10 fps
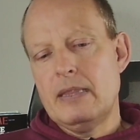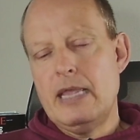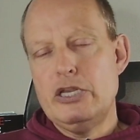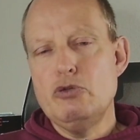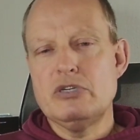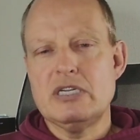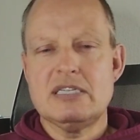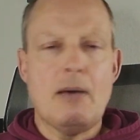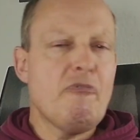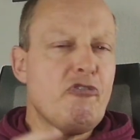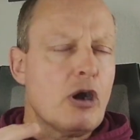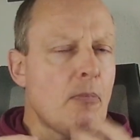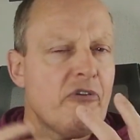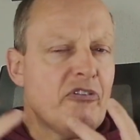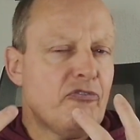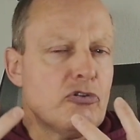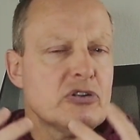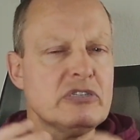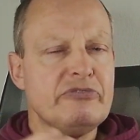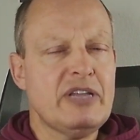that uses some form of
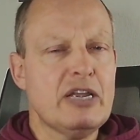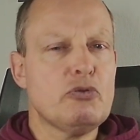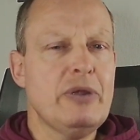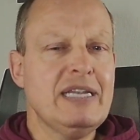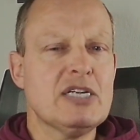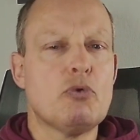aversive that creates